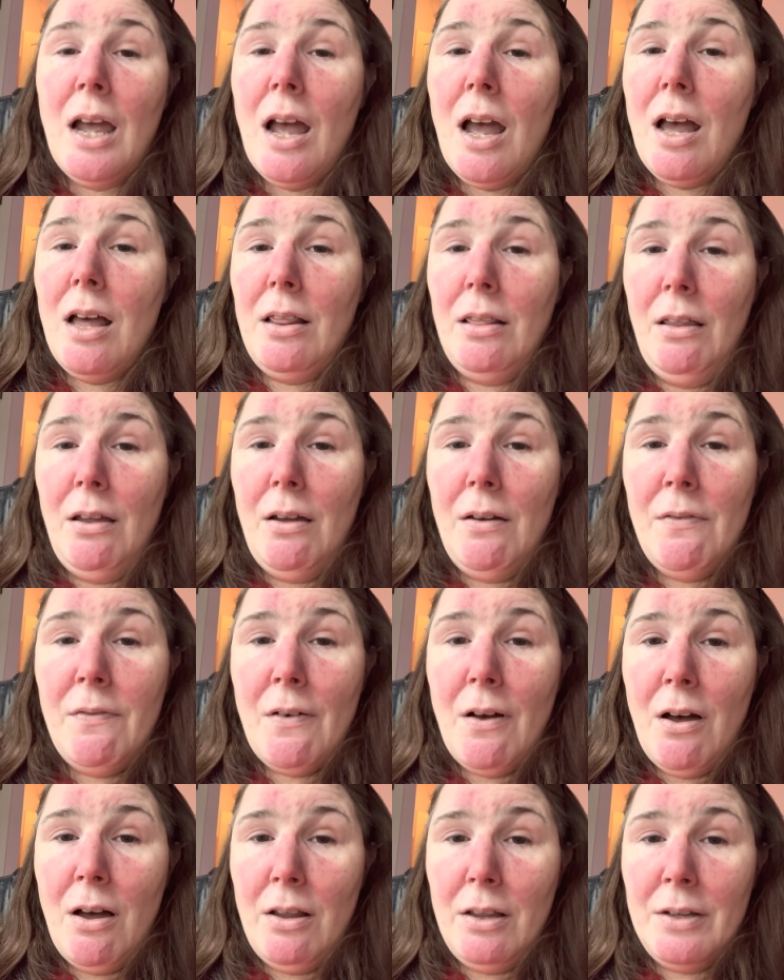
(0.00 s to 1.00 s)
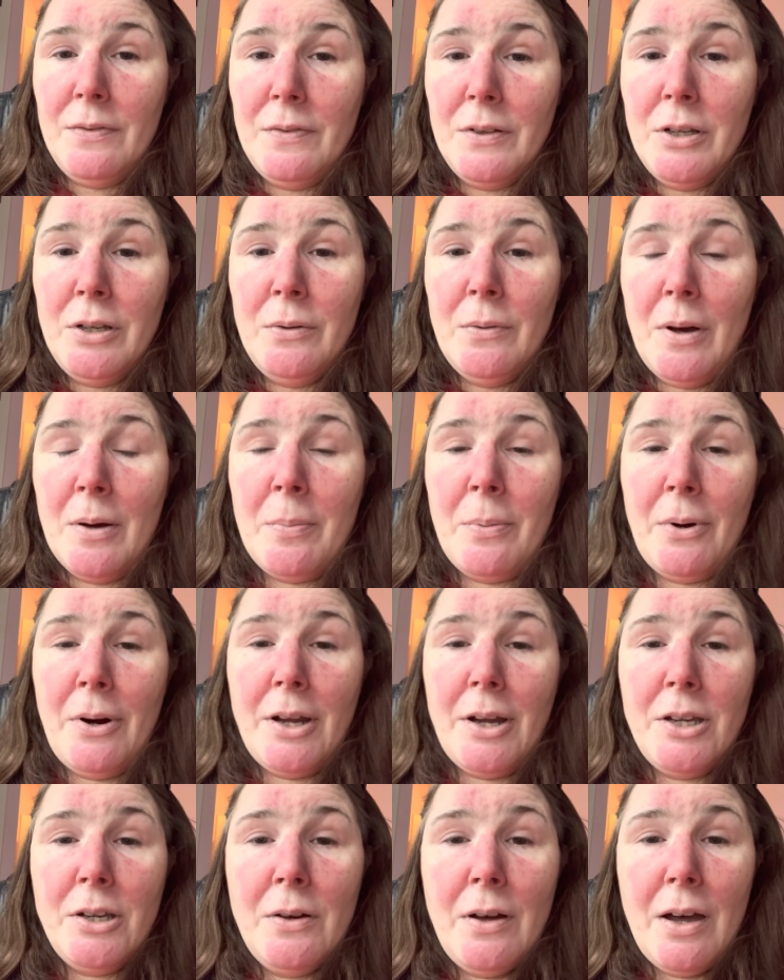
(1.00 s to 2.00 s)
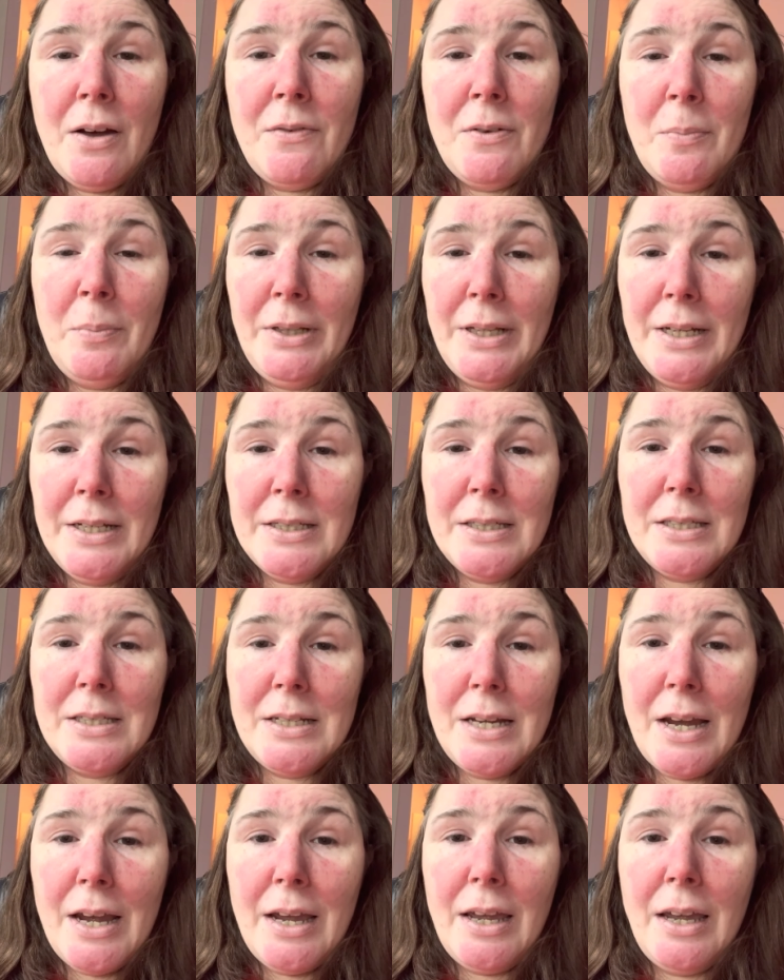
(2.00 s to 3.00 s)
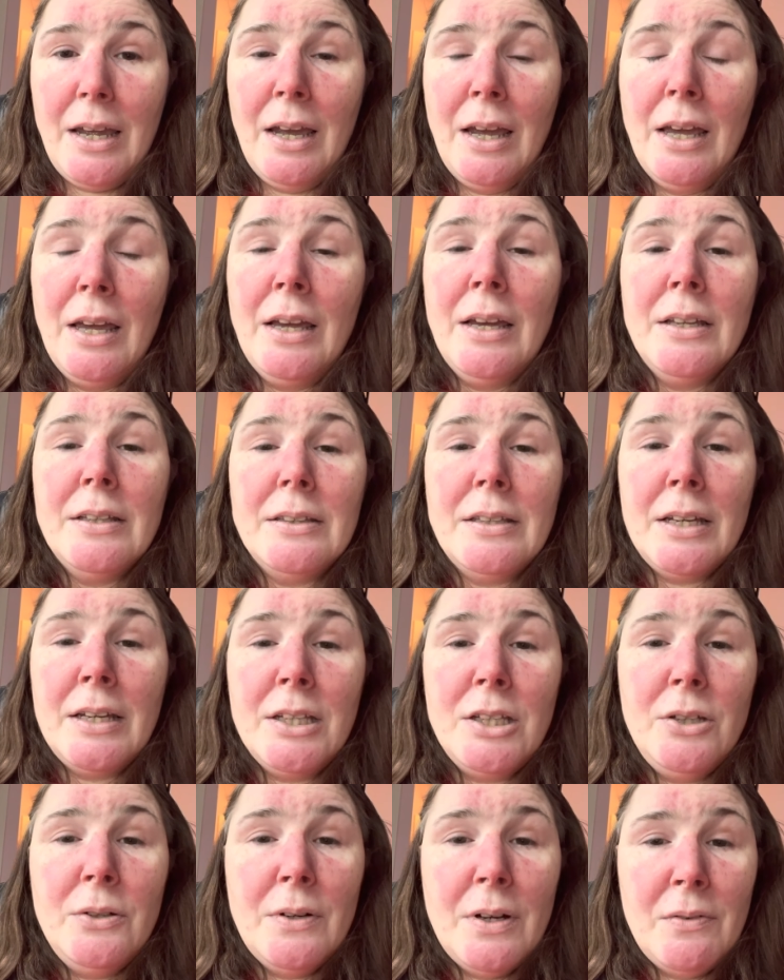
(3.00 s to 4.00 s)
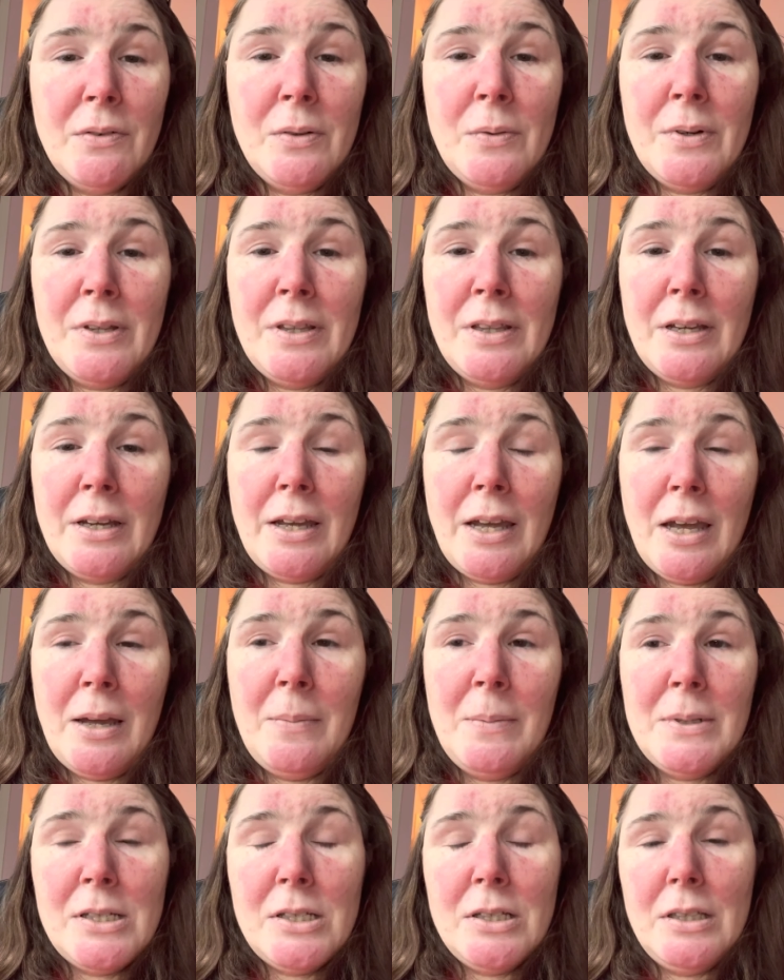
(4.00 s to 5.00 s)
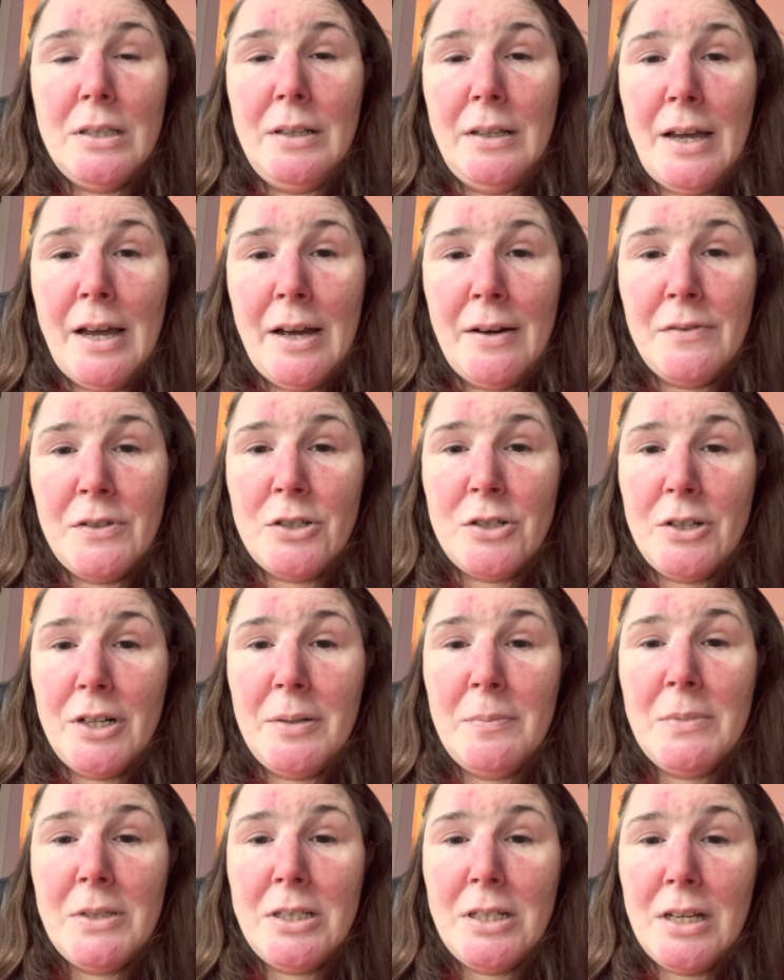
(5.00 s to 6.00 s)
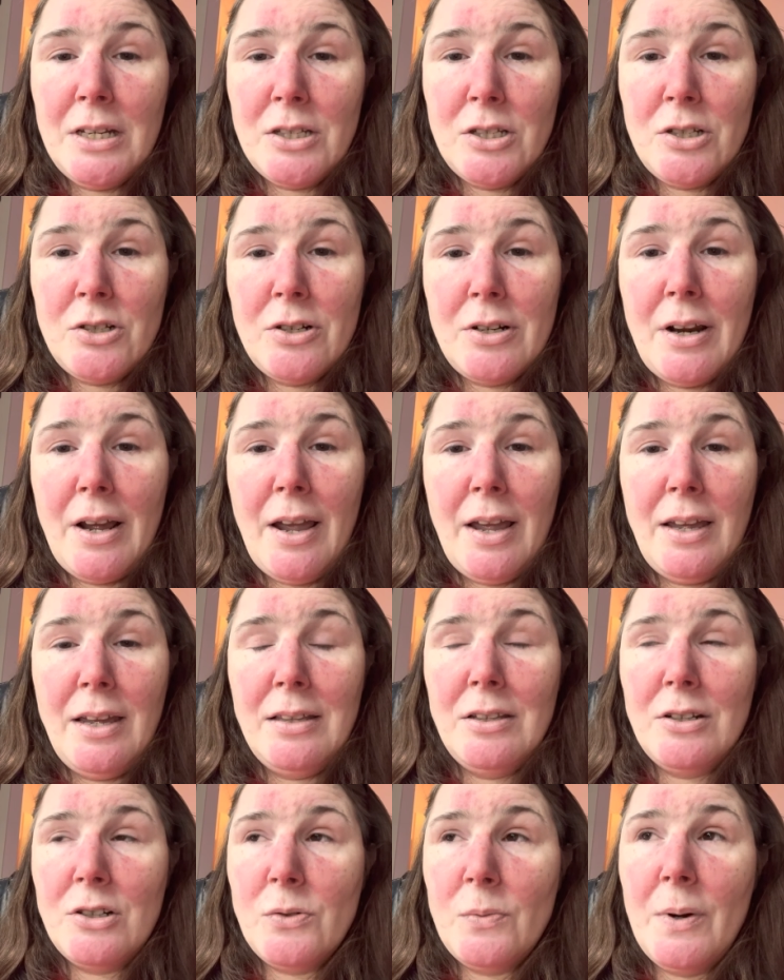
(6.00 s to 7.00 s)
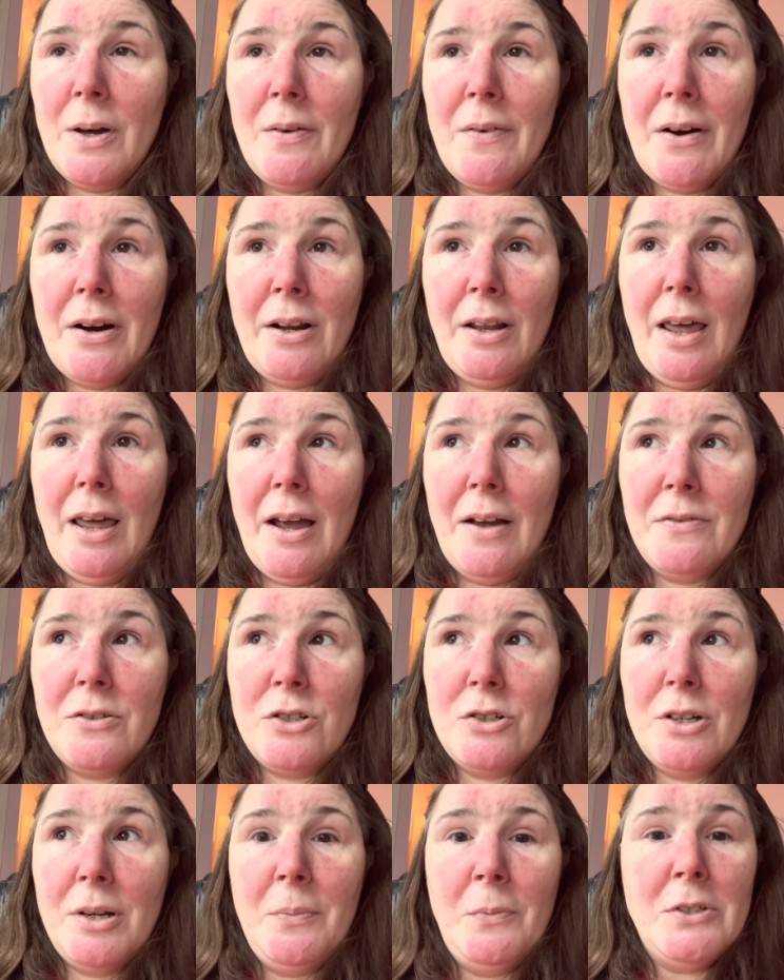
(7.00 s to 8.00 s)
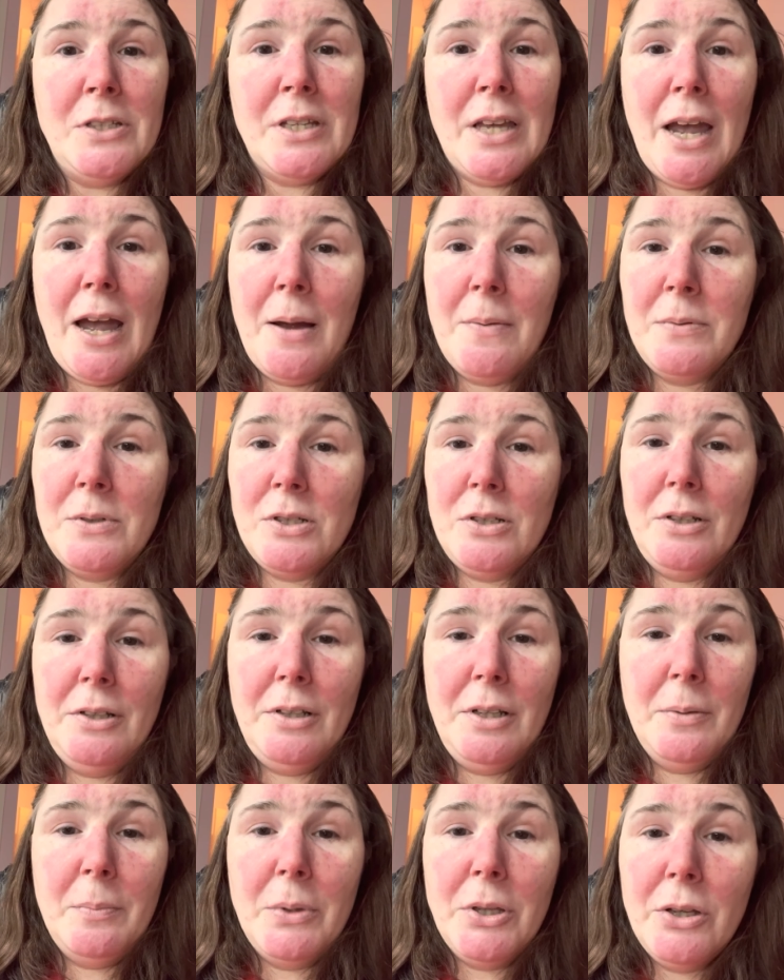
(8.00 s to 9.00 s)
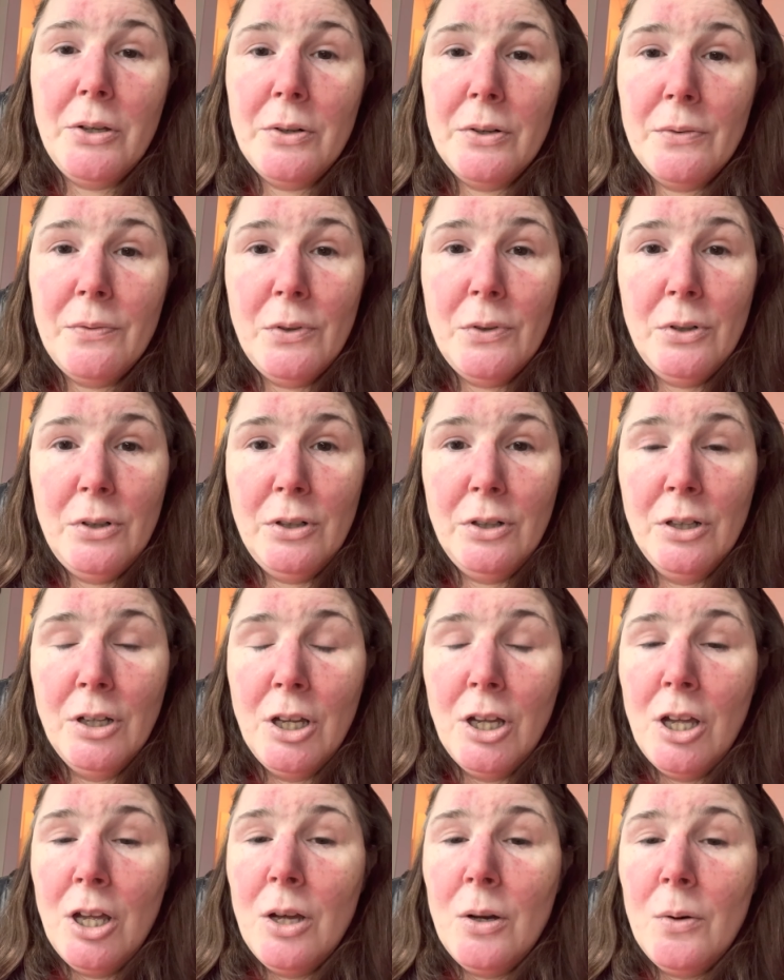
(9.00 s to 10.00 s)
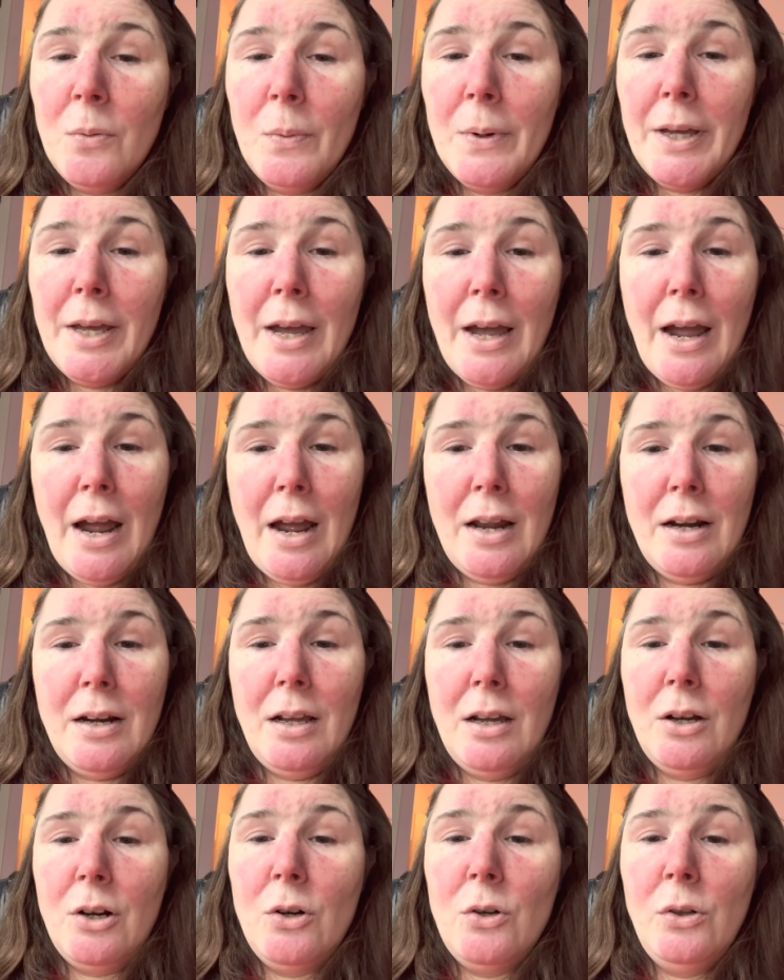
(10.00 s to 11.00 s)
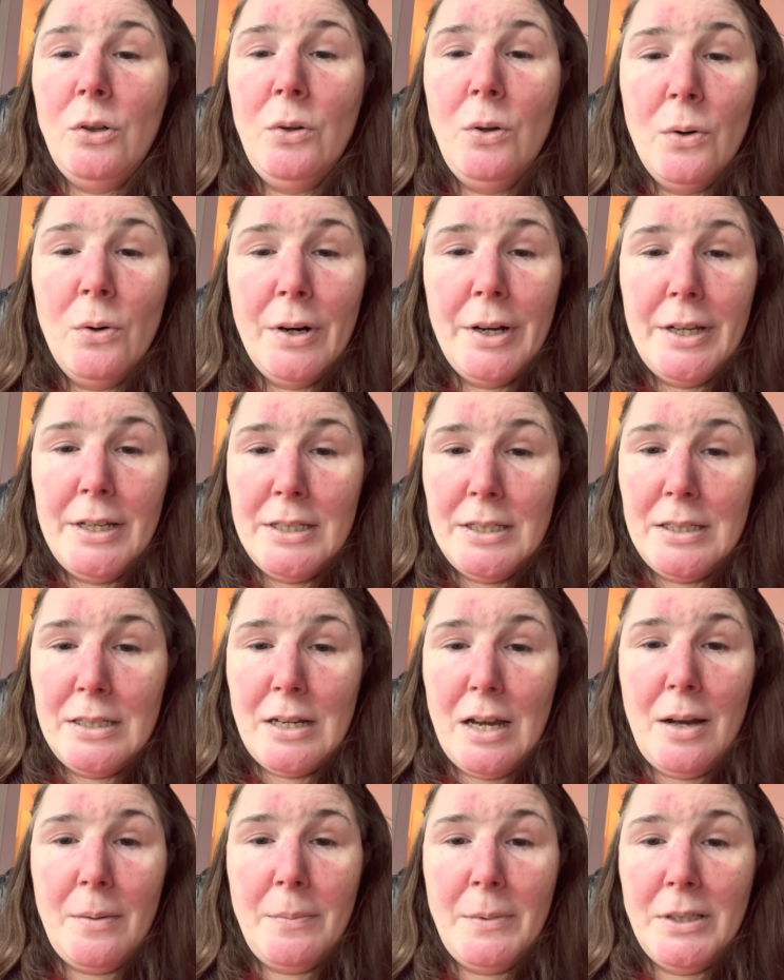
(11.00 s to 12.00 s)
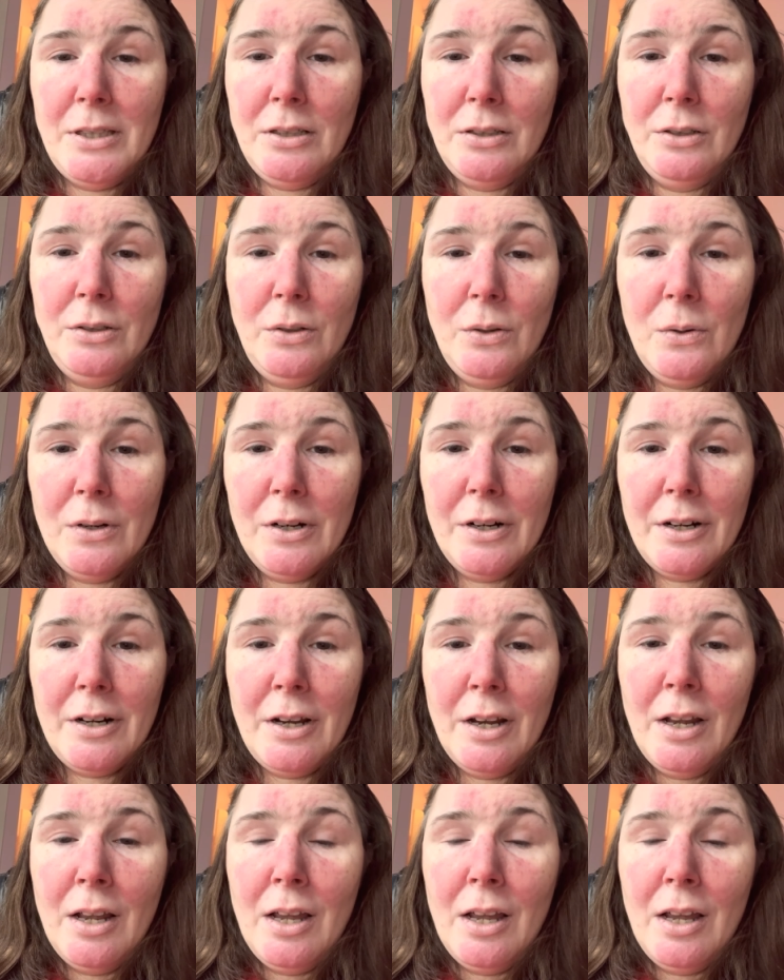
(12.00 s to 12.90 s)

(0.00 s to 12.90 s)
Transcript: I love all of you. I pray you have a blessed day. Thank you, everyone, that came into the live streams yesterday. The 12-hour live stream was absolutely beautiful. We had a glorious time in the Lord.